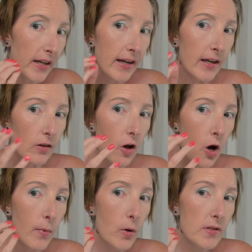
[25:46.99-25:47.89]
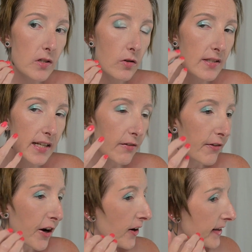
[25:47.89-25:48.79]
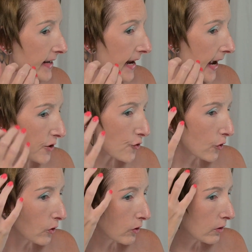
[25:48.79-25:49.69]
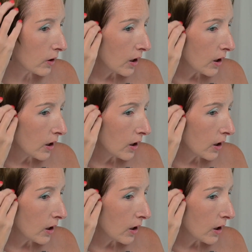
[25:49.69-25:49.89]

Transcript: It almost looks like a very natural